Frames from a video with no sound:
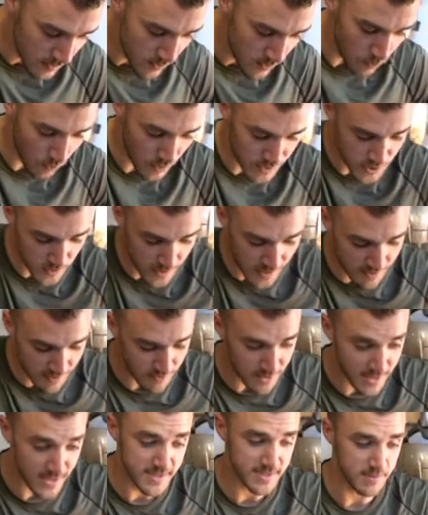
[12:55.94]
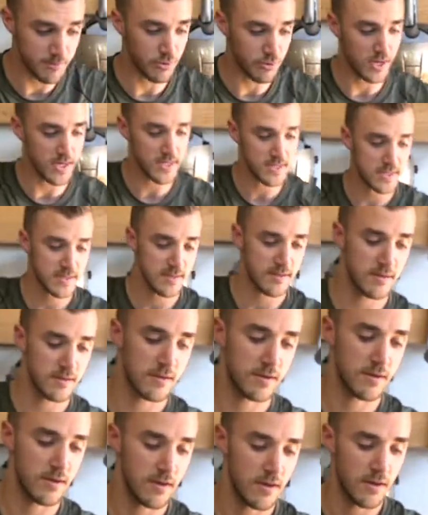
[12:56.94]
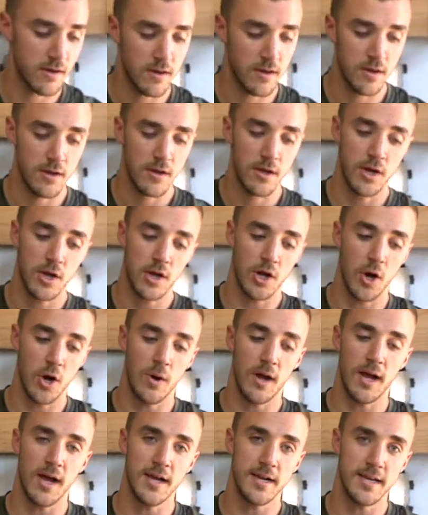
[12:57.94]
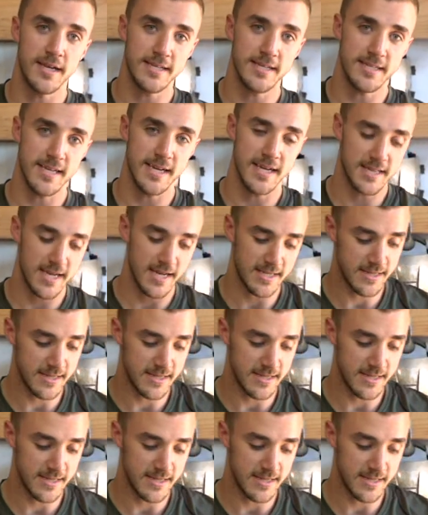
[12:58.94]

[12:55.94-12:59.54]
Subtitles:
Once you have it into place, go ahead and take that